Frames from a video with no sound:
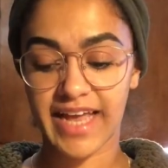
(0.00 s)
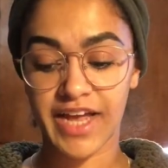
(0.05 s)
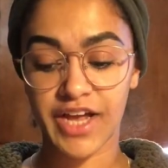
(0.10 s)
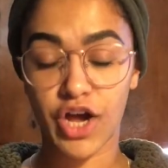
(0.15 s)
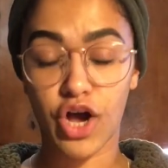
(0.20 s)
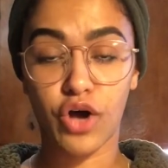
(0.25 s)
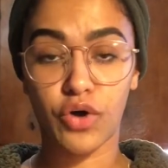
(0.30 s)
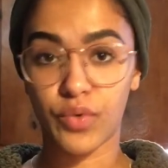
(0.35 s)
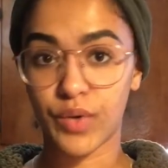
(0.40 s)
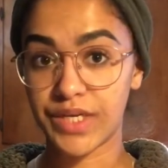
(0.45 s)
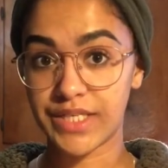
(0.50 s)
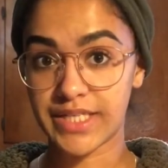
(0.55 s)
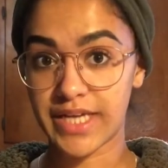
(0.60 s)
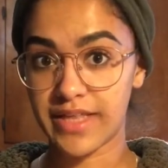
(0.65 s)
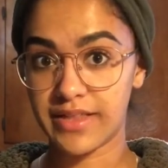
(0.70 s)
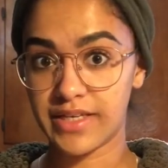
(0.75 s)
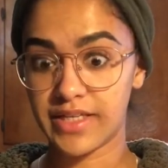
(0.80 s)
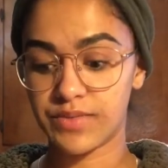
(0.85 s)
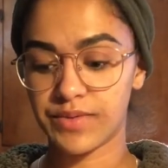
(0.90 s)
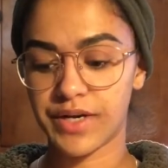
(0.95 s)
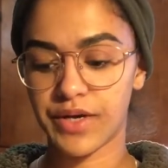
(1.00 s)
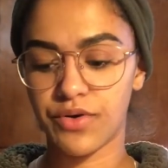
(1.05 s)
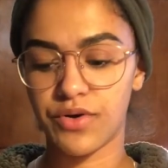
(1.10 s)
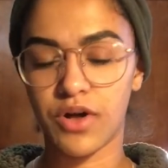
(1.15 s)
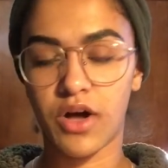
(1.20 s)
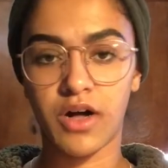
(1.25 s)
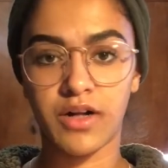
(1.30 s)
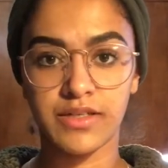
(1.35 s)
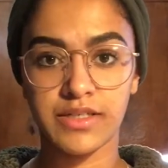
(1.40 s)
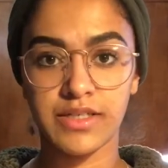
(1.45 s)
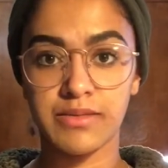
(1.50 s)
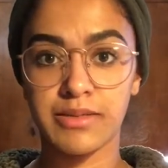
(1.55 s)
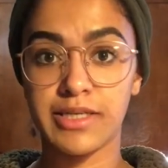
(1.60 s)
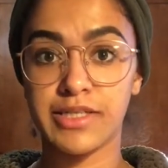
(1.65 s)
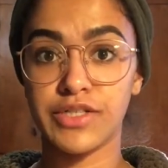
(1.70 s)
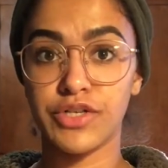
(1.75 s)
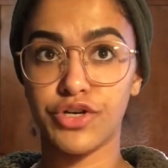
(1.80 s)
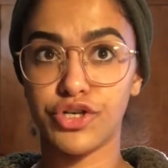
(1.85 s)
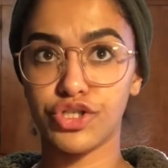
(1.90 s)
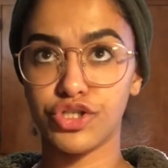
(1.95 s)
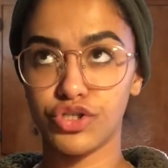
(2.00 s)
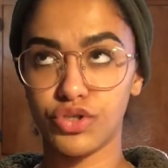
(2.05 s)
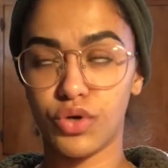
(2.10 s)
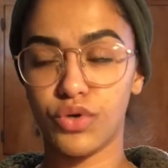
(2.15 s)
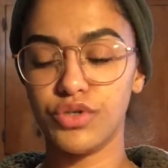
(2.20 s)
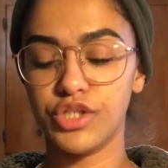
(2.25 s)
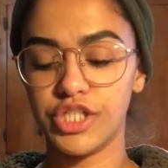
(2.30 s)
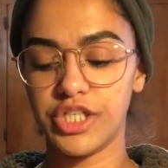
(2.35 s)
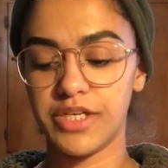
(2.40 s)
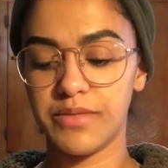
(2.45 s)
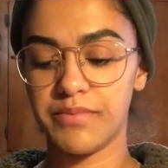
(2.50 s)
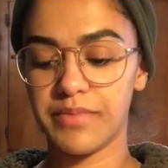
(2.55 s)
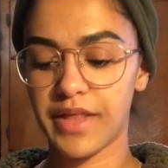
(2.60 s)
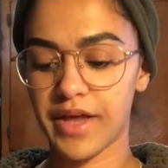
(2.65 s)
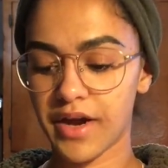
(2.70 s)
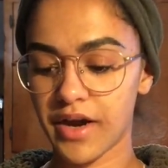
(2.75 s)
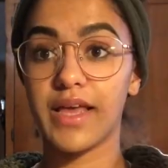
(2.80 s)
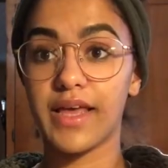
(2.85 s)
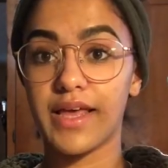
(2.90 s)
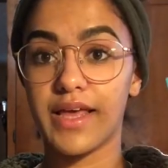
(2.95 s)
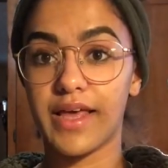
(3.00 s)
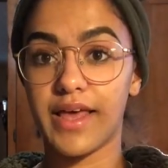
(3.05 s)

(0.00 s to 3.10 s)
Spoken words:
I always get these when I go to Aldi because they're so cheap there.